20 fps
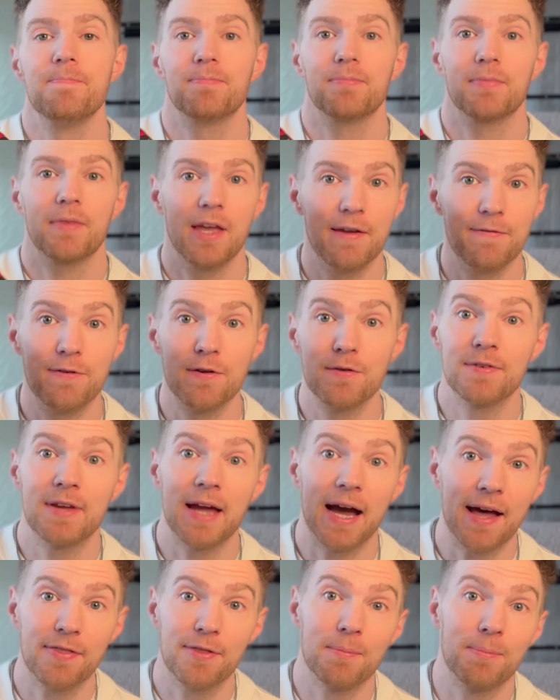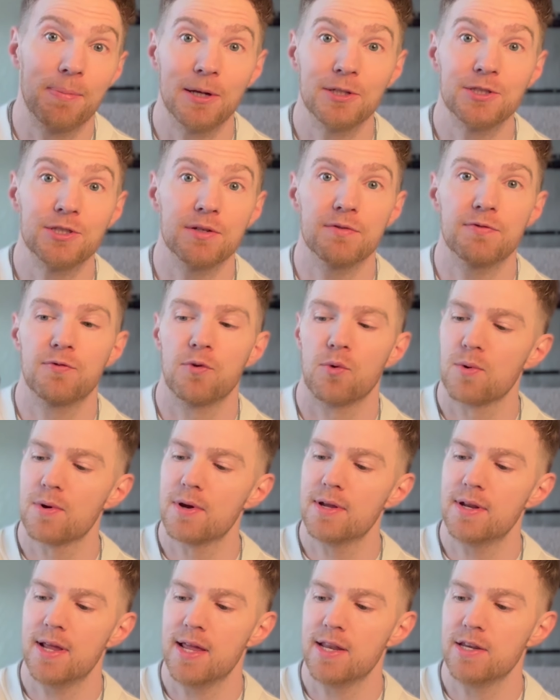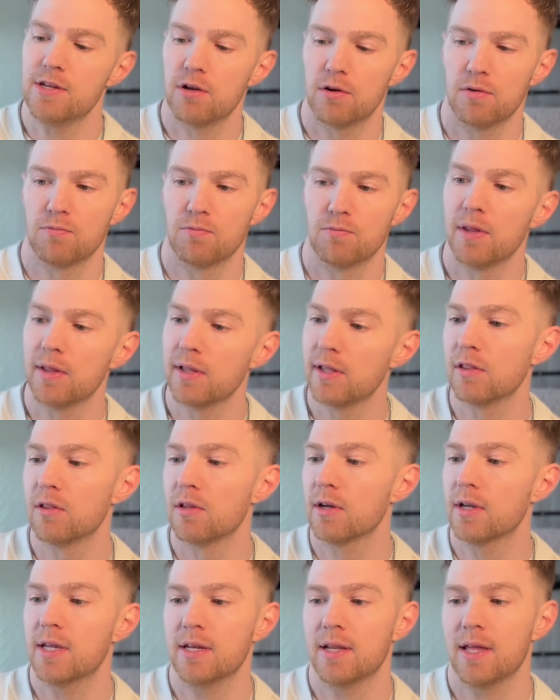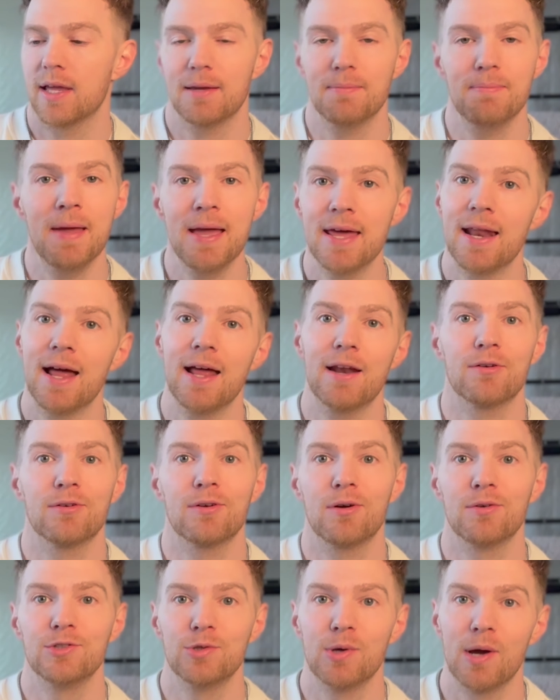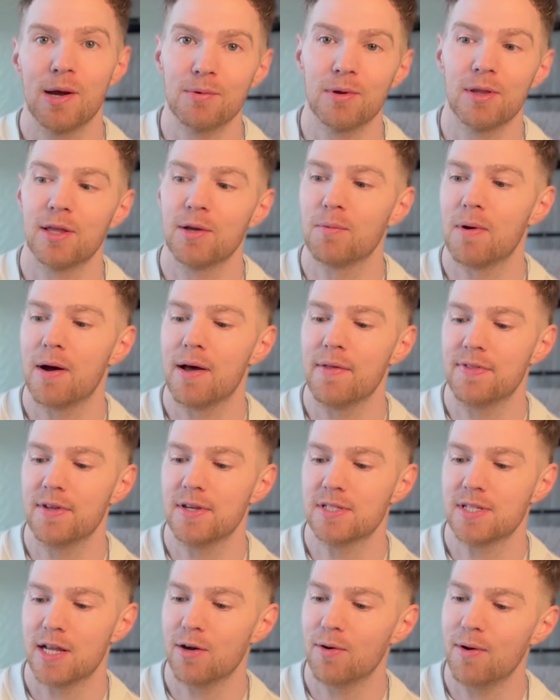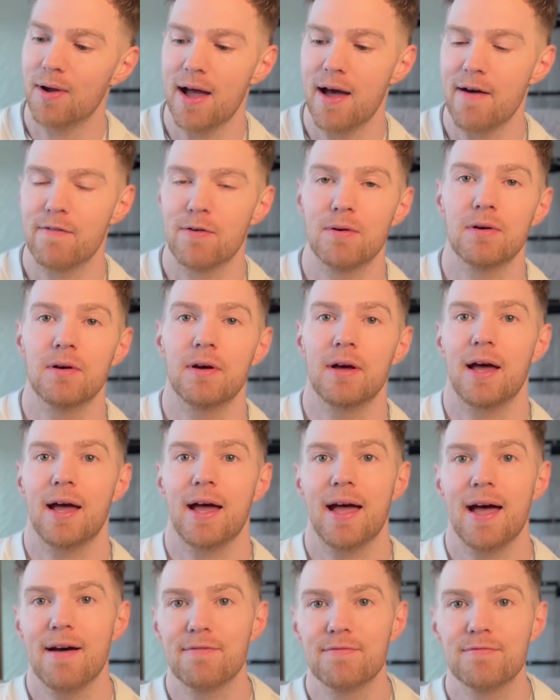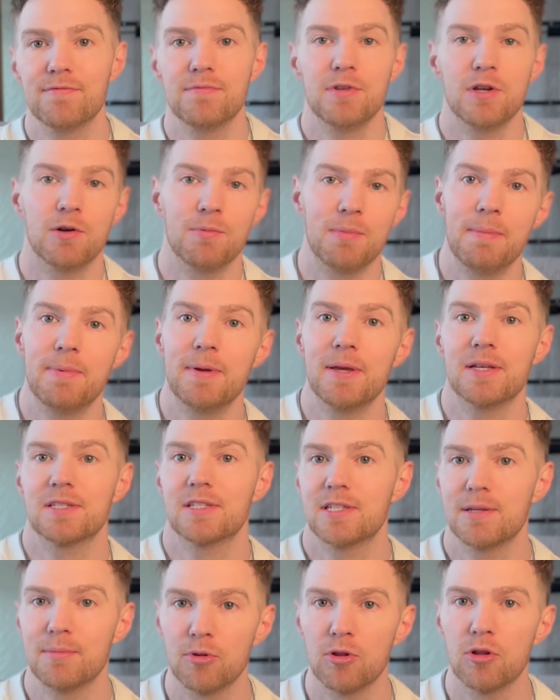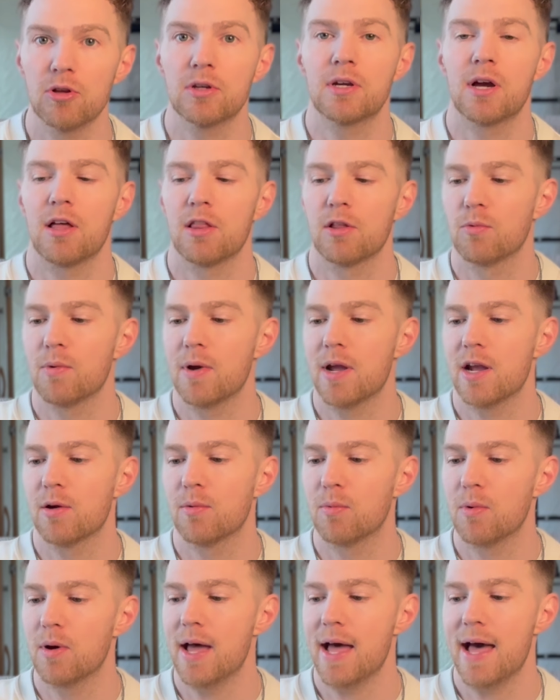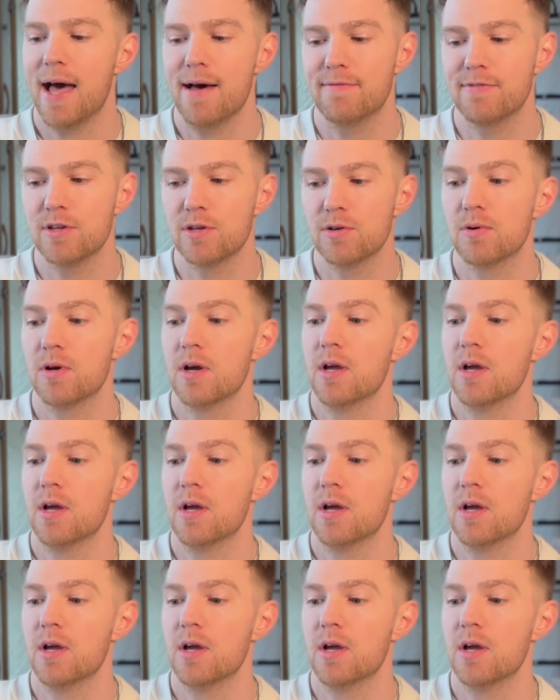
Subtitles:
if you've got the budget for it and you're really looking like, man, I don't know, do I really want this? I have, maybe a similar colorway or what have you.